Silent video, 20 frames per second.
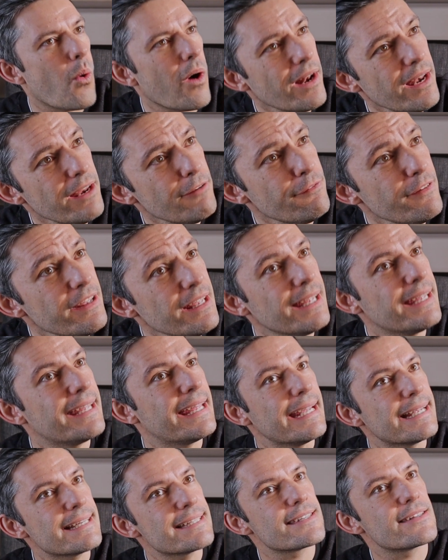What if he
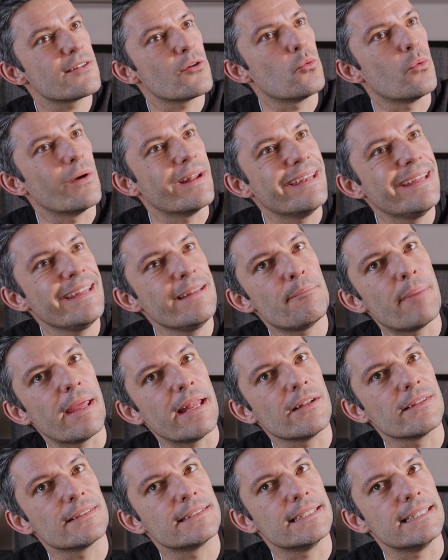kicks the winning
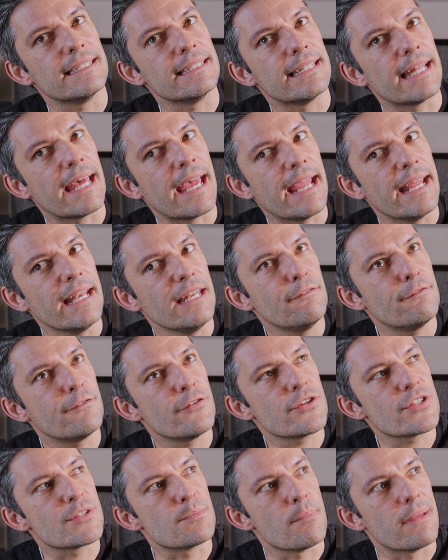penalty in the
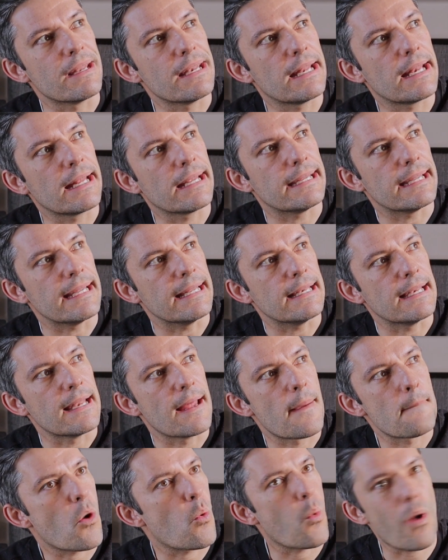81st minute again?
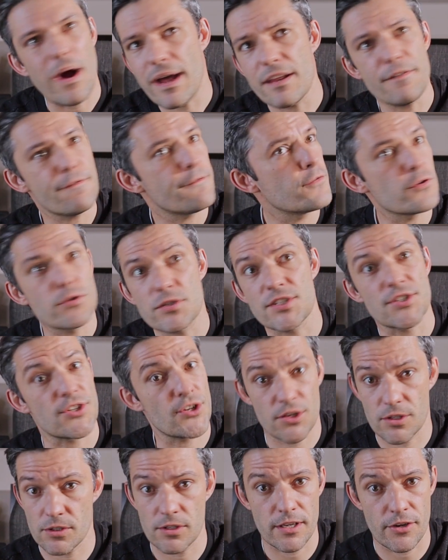What a full
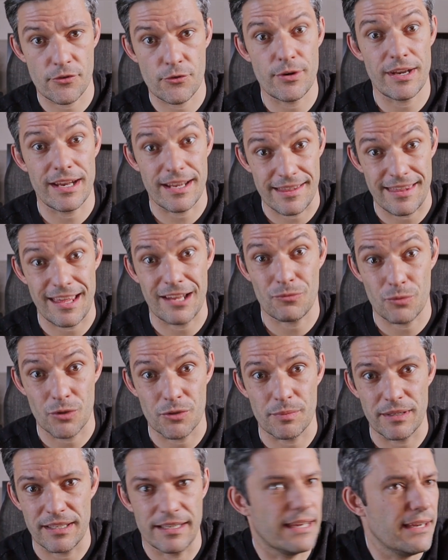circle career that
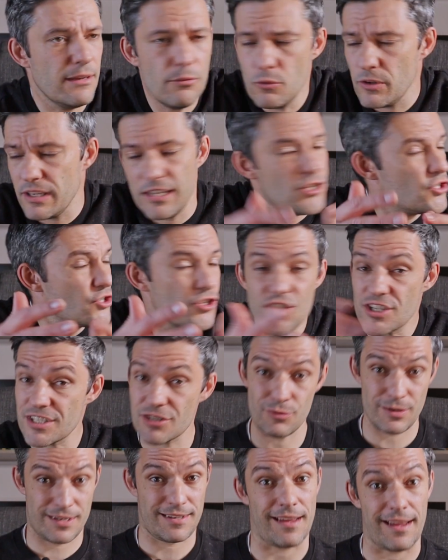would be. He should
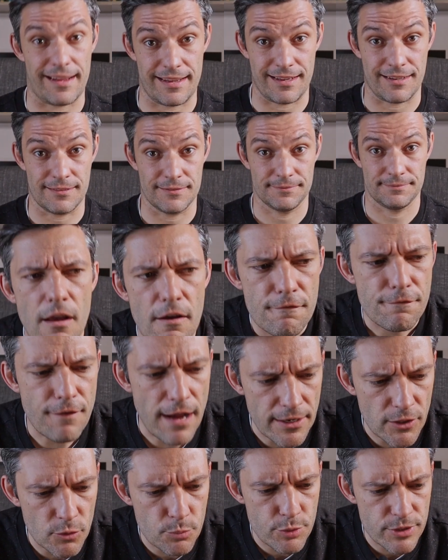just retire.
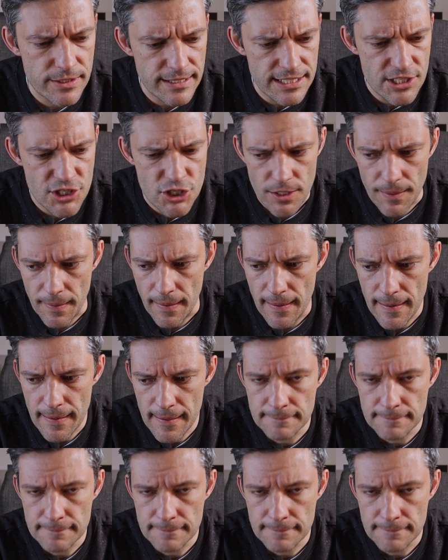Final prediction.